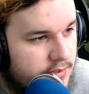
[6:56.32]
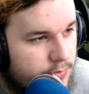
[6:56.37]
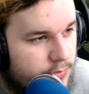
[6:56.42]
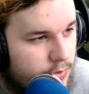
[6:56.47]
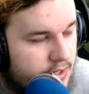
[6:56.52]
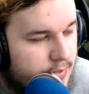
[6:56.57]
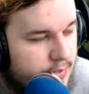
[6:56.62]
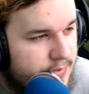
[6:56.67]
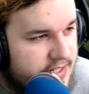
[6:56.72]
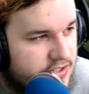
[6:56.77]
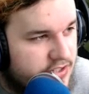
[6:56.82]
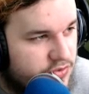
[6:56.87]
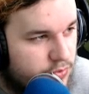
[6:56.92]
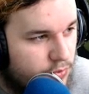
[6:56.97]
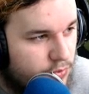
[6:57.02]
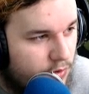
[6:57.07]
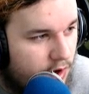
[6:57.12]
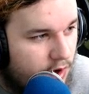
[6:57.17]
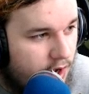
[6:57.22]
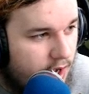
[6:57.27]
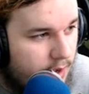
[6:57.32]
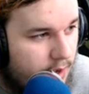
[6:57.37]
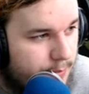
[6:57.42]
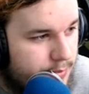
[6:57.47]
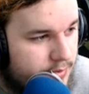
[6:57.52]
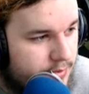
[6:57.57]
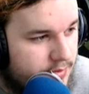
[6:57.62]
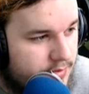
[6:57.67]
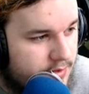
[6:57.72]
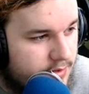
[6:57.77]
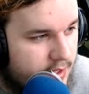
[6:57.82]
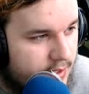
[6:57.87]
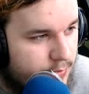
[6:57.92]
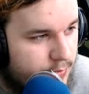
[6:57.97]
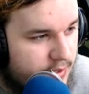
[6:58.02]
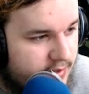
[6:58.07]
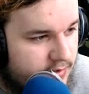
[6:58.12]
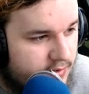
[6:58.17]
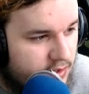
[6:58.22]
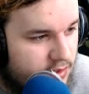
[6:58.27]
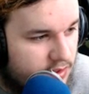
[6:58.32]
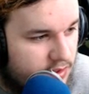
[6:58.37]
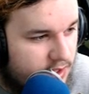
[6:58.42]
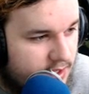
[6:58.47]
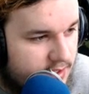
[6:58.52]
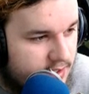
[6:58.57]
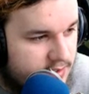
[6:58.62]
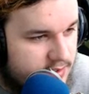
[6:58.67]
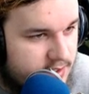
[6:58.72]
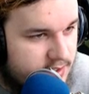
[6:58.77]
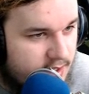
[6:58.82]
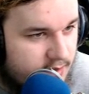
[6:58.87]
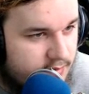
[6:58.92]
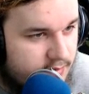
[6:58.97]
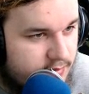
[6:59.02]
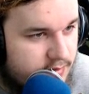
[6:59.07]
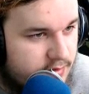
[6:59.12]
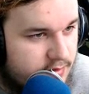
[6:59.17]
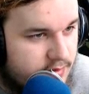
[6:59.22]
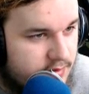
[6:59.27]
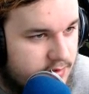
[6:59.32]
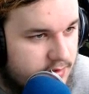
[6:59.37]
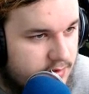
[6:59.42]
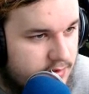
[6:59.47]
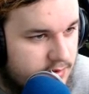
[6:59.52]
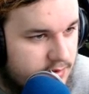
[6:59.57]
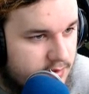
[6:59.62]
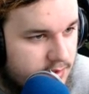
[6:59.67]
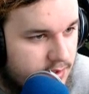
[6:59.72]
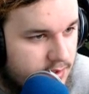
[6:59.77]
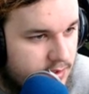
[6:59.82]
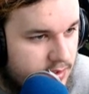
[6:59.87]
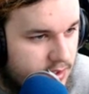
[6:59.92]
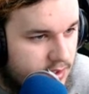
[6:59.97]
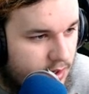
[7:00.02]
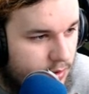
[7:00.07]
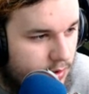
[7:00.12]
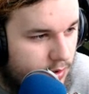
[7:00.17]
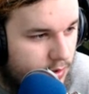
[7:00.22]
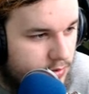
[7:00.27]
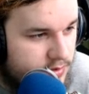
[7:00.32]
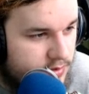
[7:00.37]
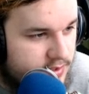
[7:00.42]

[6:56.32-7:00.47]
What can we drop? Like, we have a lot of stuff. Coho